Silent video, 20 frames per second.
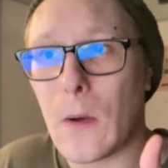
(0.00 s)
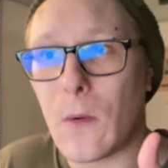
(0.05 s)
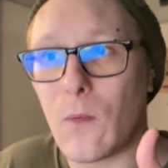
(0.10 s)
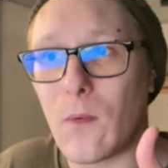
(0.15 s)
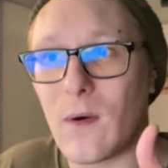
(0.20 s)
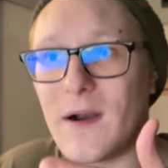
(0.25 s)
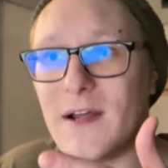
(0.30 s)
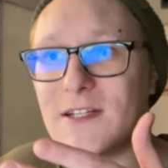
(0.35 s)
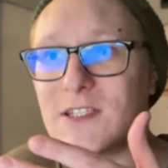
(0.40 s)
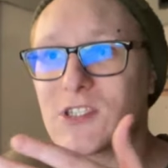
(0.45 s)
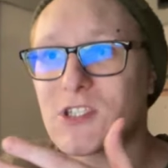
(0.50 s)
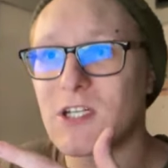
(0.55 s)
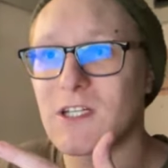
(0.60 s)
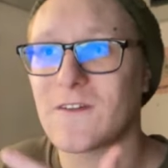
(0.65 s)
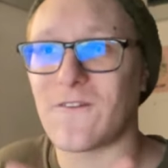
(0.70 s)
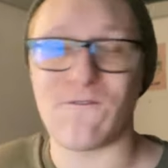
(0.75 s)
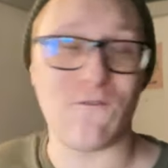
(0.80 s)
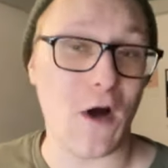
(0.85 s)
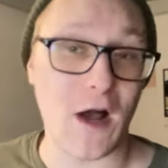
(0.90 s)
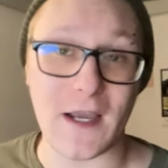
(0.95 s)
where it's
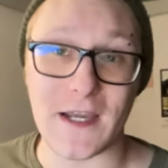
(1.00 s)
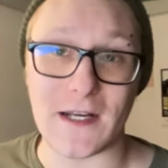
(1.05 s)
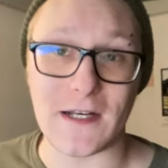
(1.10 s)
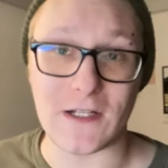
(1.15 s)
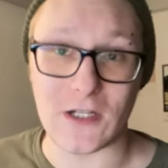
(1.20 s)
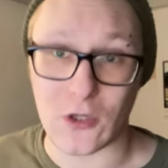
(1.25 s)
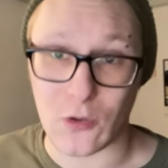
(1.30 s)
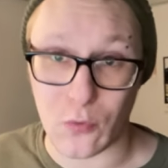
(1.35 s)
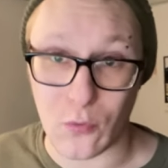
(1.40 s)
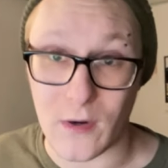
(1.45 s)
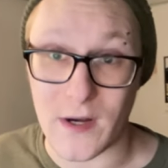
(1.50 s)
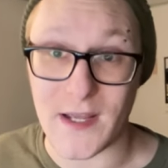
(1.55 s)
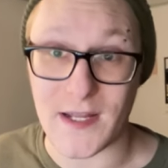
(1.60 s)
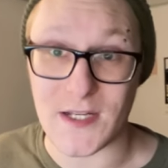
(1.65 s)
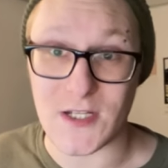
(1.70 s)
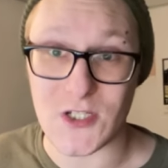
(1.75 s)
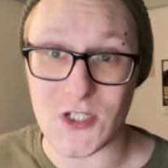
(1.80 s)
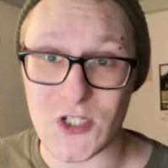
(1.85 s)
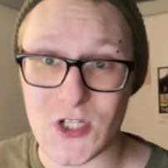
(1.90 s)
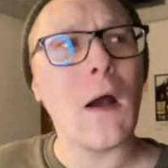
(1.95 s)
just fucking
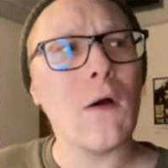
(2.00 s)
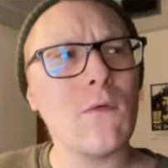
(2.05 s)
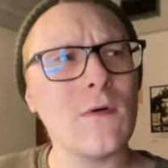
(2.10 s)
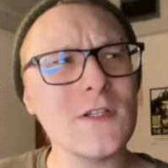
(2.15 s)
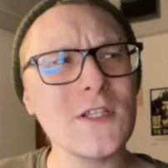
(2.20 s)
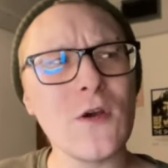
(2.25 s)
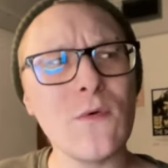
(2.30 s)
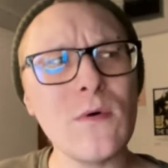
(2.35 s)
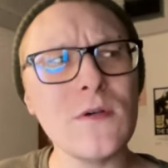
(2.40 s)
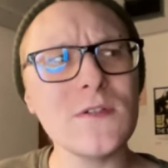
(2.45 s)
cringe. Which I will